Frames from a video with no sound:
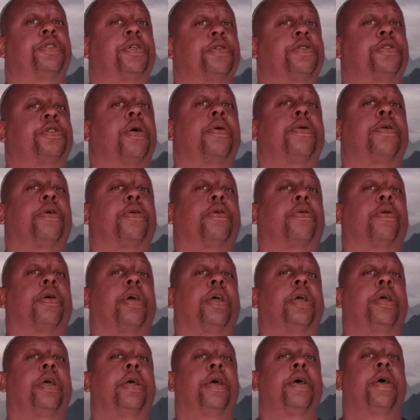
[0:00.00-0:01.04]
to a certain
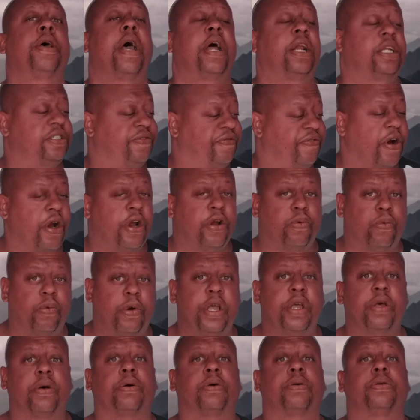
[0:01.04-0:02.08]
degree, and it's very
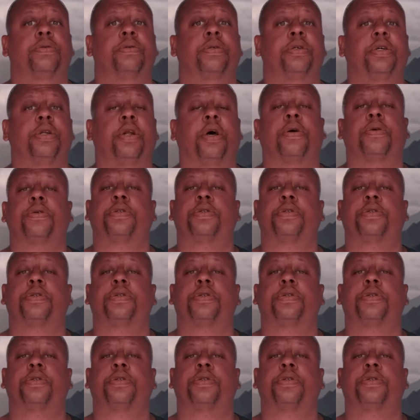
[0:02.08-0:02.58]
real, you know.